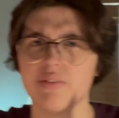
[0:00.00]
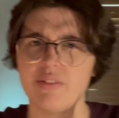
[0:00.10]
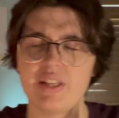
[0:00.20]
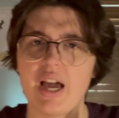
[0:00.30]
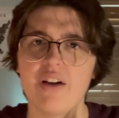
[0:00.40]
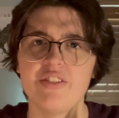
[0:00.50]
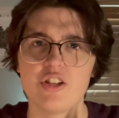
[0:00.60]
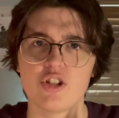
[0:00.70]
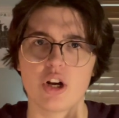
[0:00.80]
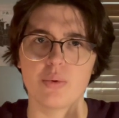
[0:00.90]
The
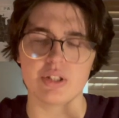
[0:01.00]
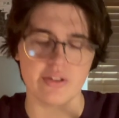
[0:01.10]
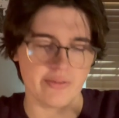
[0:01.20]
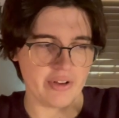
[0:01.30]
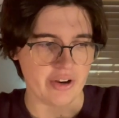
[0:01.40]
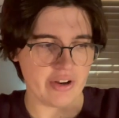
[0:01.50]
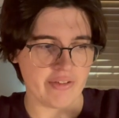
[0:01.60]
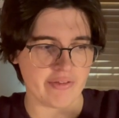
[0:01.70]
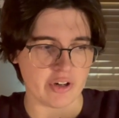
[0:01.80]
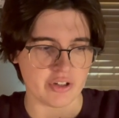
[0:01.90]
Alvin Show was the very
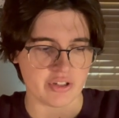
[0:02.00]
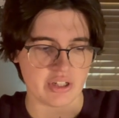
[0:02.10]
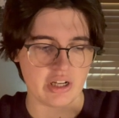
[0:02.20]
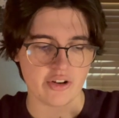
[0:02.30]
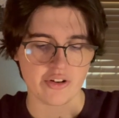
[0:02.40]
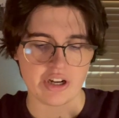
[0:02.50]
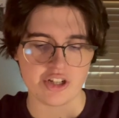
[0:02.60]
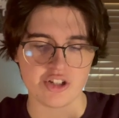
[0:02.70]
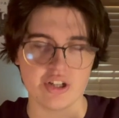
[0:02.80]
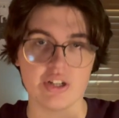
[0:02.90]
first
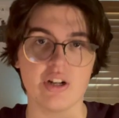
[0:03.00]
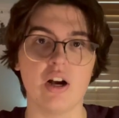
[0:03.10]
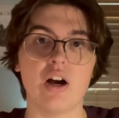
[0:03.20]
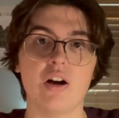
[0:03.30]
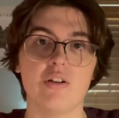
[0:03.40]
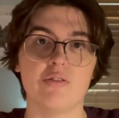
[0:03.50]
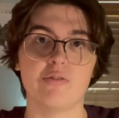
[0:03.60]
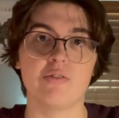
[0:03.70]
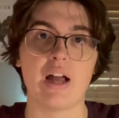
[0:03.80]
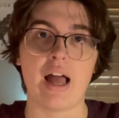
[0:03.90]
iteration
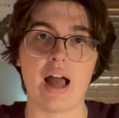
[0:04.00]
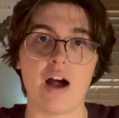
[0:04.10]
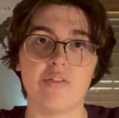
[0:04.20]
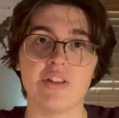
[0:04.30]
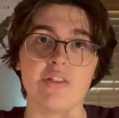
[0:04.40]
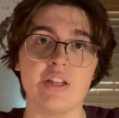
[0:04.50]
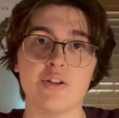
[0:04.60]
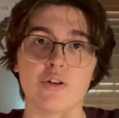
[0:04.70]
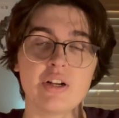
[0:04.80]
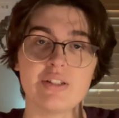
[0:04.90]
of Alvin,
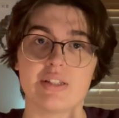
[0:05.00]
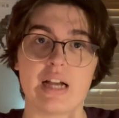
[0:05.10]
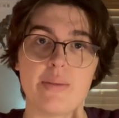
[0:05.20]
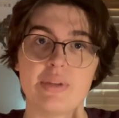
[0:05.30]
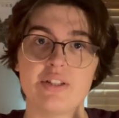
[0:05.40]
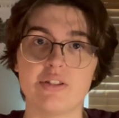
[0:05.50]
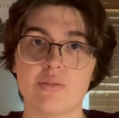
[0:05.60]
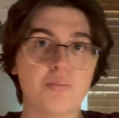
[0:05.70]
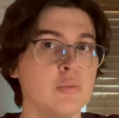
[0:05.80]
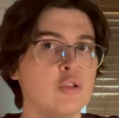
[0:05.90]
Theodore, and
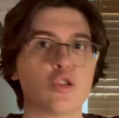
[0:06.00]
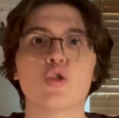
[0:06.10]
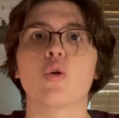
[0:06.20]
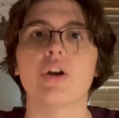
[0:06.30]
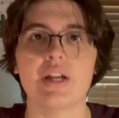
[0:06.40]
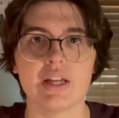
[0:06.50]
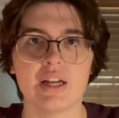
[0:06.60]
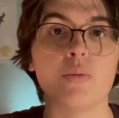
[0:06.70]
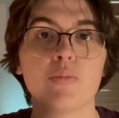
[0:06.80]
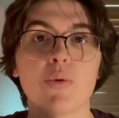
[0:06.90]
Simon's story.
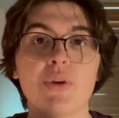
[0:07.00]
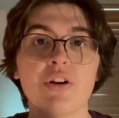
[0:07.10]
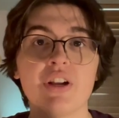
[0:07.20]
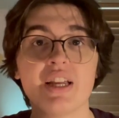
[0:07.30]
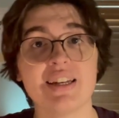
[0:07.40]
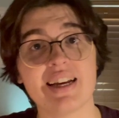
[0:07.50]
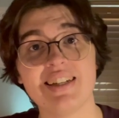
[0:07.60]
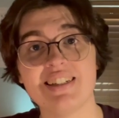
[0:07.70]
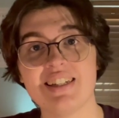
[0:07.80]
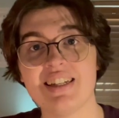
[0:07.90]
Premiering in
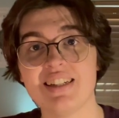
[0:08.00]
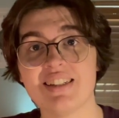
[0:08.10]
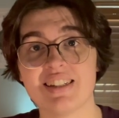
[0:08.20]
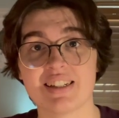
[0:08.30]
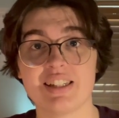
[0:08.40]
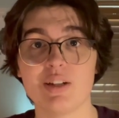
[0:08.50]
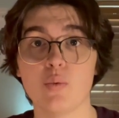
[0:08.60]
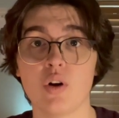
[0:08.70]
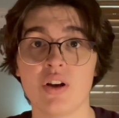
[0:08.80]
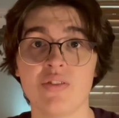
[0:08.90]

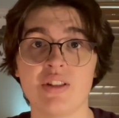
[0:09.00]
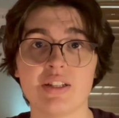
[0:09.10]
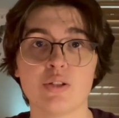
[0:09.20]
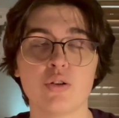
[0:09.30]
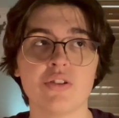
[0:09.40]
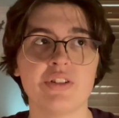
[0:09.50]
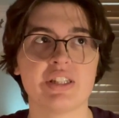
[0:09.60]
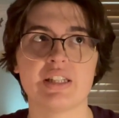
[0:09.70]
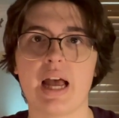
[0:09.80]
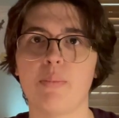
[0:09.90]
1961, this sort of
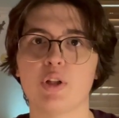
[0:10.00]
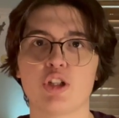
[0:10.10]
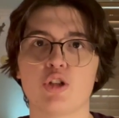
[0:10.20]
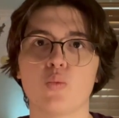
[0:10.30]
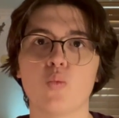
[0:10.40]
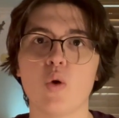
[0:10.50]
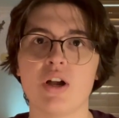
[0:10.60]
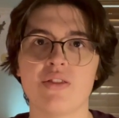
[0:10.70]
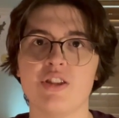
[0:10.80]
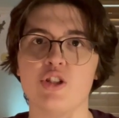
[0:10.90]
established
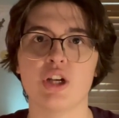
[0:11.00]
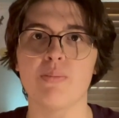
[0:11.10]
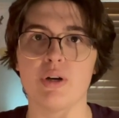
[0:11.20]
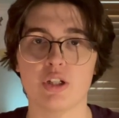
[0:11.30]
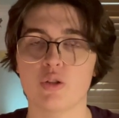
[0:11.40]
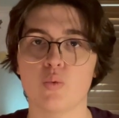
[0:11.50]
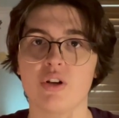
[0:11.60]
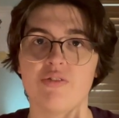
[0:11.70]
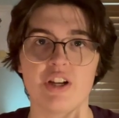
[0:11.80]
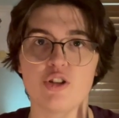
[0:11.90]
what the Chipmunks would
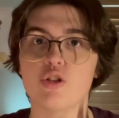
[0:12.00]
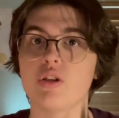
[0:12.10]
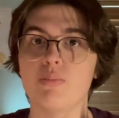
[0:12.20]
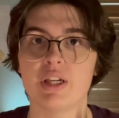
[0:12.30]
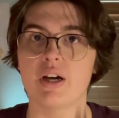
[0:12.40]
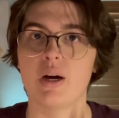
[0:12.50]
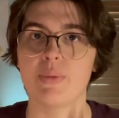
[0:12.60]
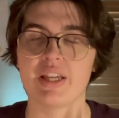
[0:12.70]
eventually become.